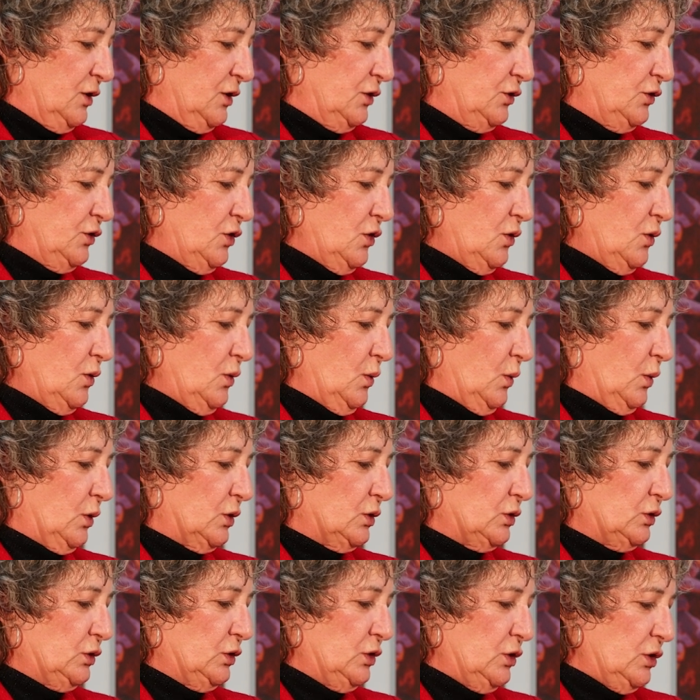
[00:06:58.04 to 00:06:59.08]
No,
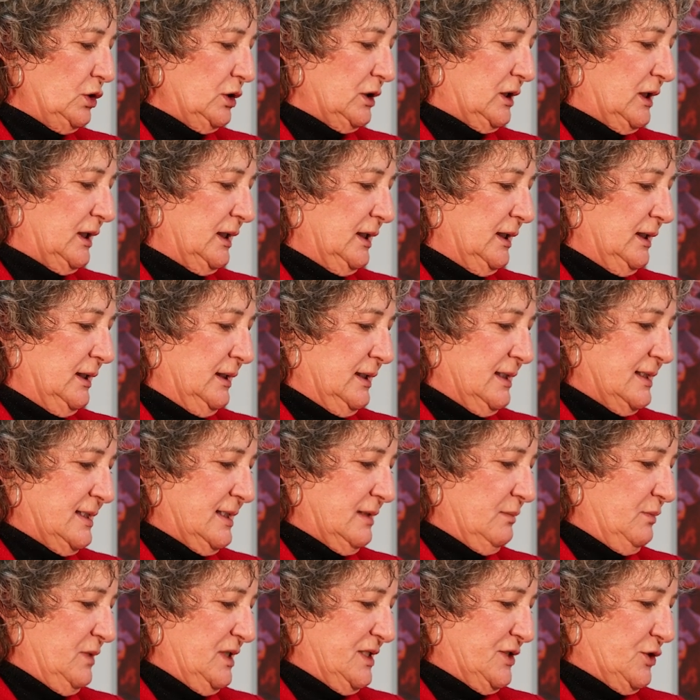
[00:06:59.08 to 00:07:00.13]
look,
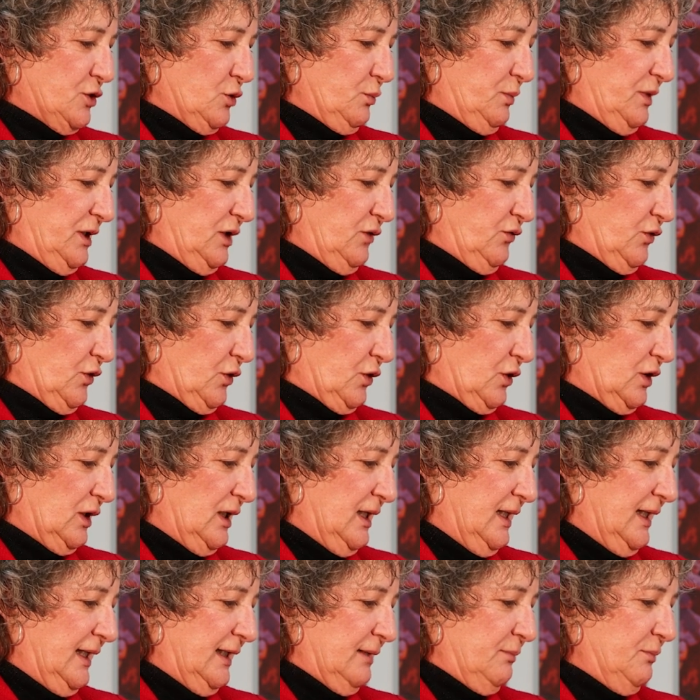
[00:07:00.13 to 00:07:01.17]
said Mr. Beaver.
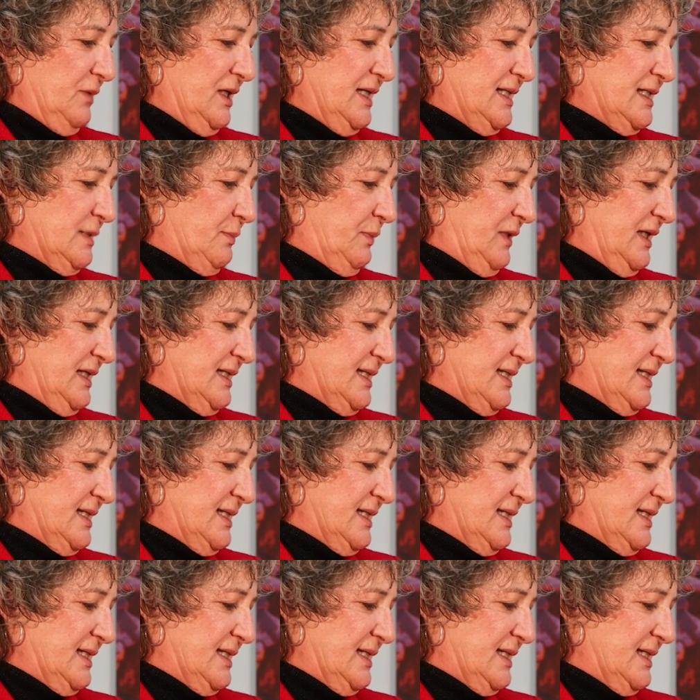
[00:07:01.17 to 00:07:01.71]
It must be